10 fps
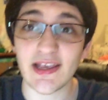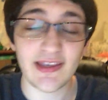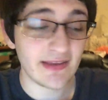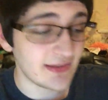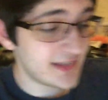
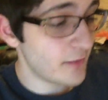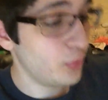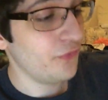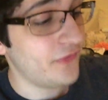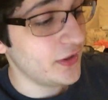and get the
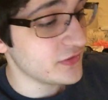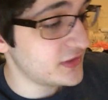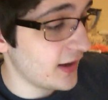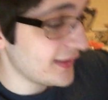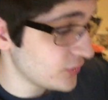Deadpool figures
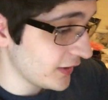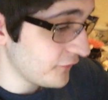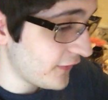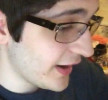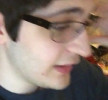done, so I can
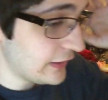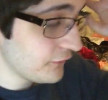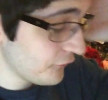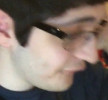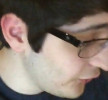finally
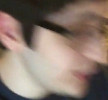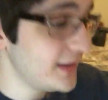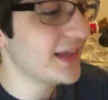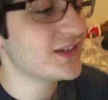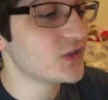fully
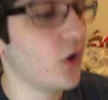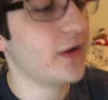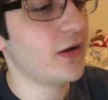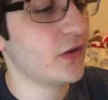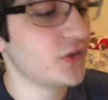get
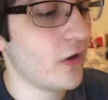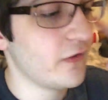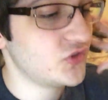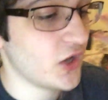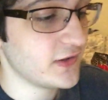started on
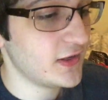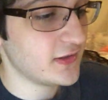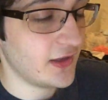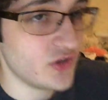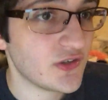Dawn of
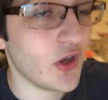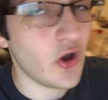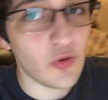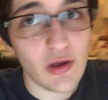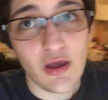Justice and just
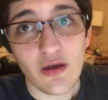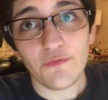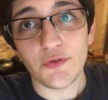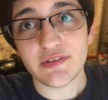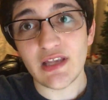go
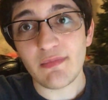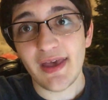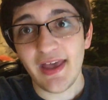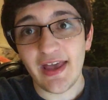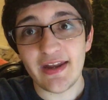full steam
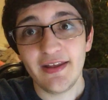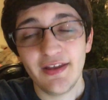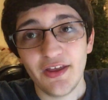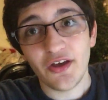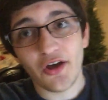ahead
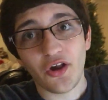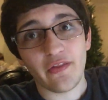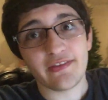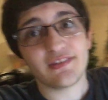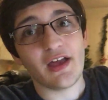on
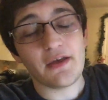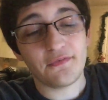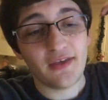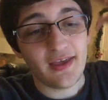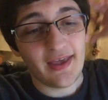all this
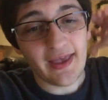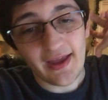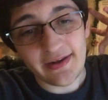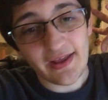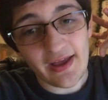stuff.
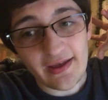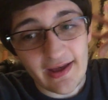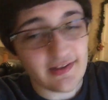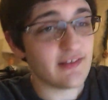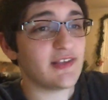And uh,
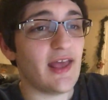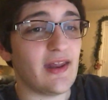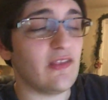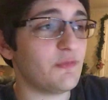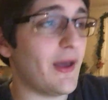as I said
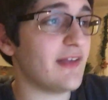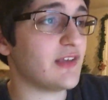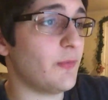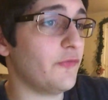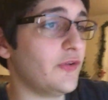in these
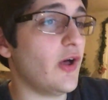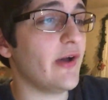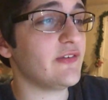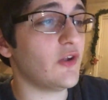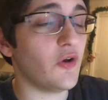past couple
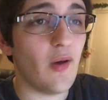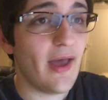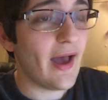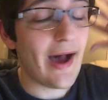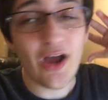vlogs, you know,
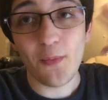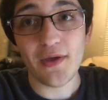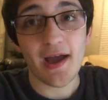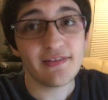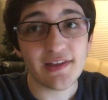I hope you
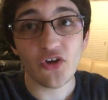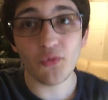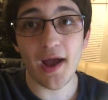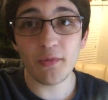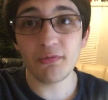guys stick
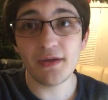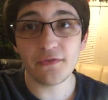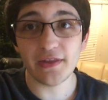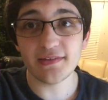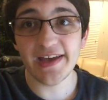around with me
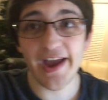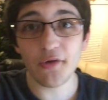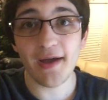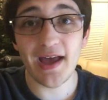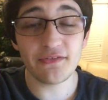for the
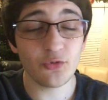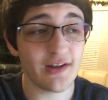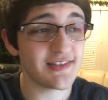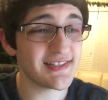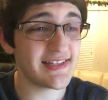entire ride of
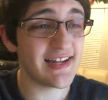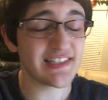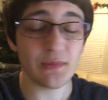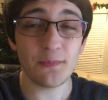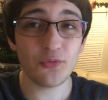2016.
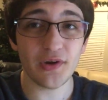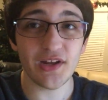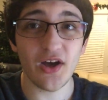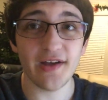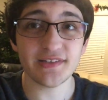It's gonna be
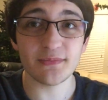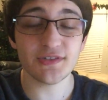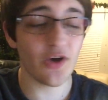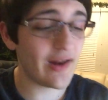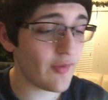pretty awesome.
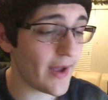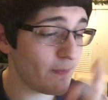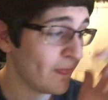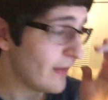So anyway,